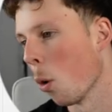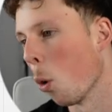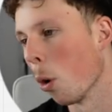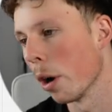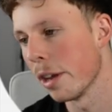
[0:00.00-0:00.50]

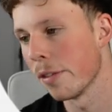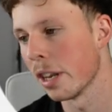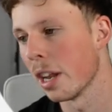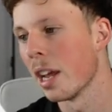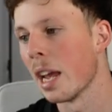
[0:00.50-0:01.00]
or
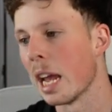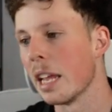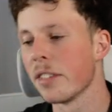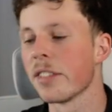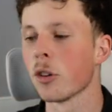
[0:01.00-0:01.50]
even
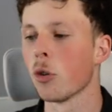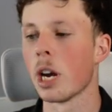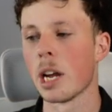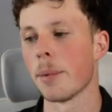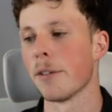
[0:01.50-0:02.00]

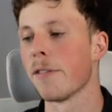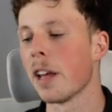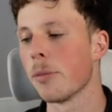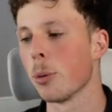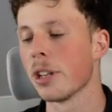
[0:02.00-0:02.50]
Instagram and
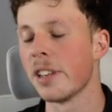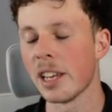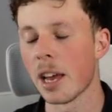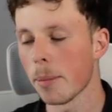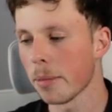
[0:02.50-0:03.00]
Facebook
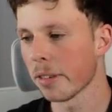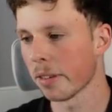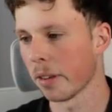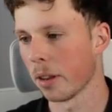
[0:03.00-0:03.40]
DMs.